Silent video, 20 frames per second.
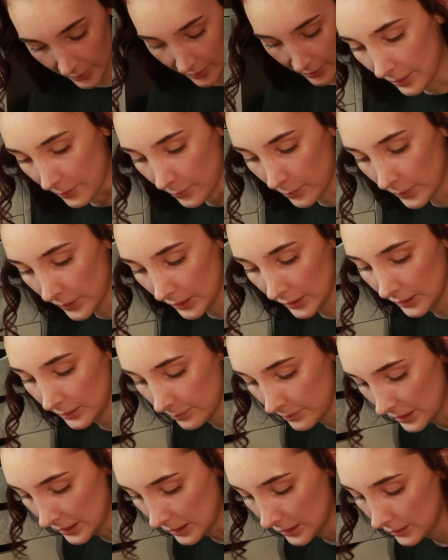I will
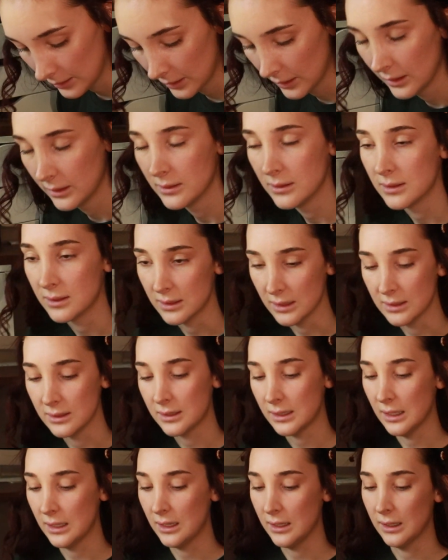admit,
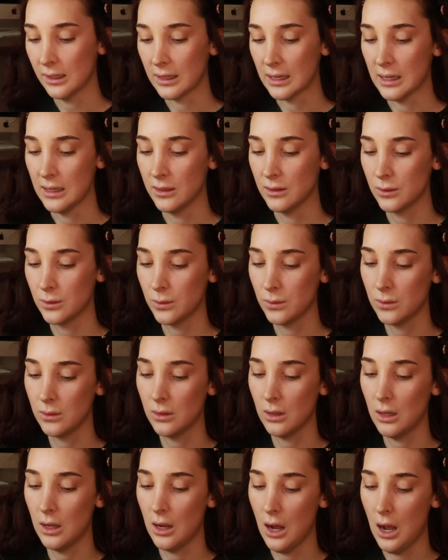since getting a
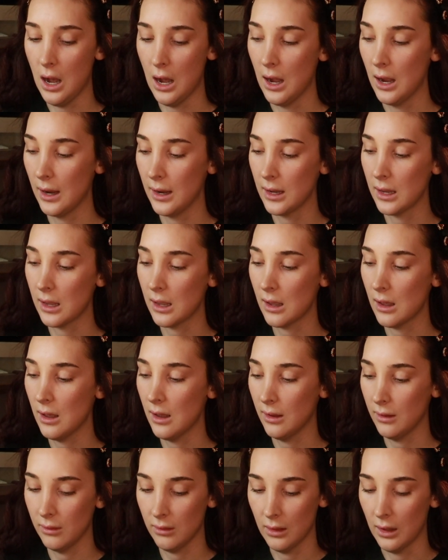Kindle,
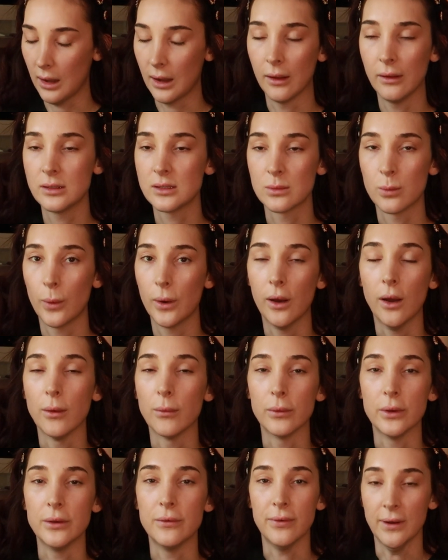I I swear I
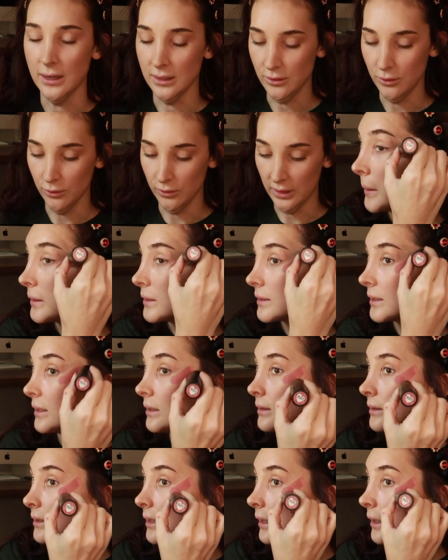read faster.
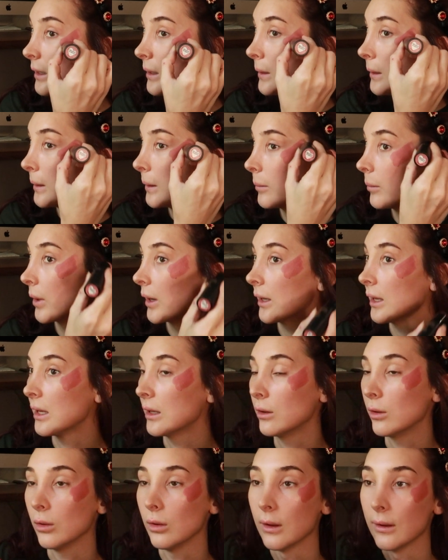Since getting my
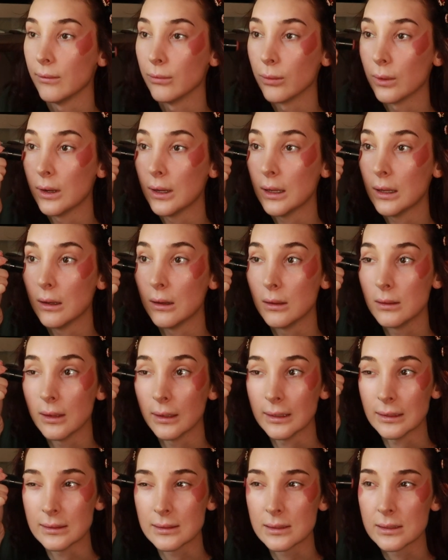Kindle, I've read
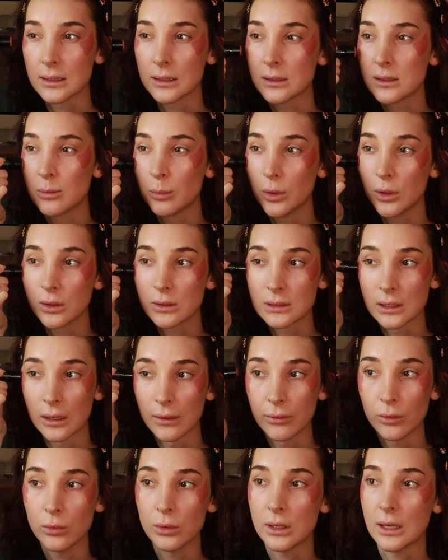like six books and
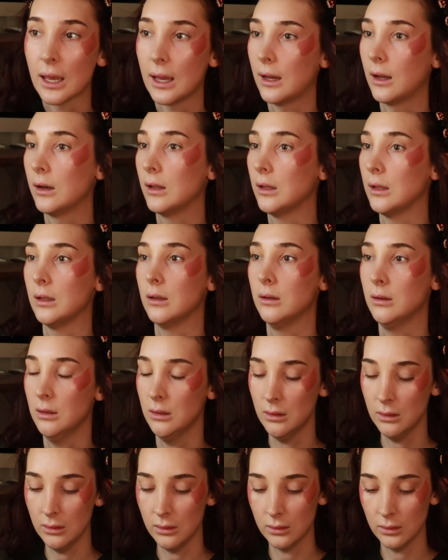I've only had it,
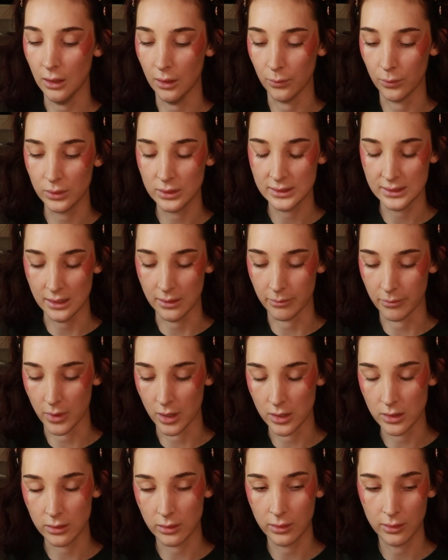I wanna say a
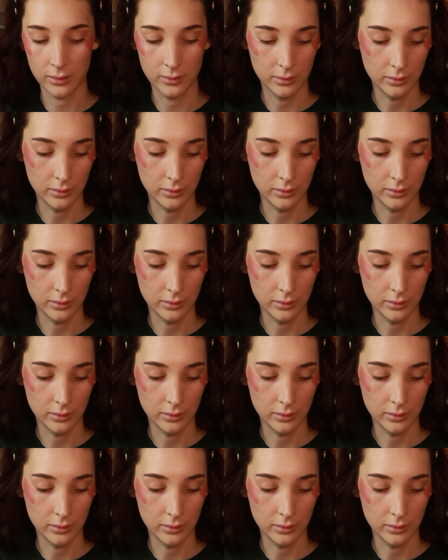month.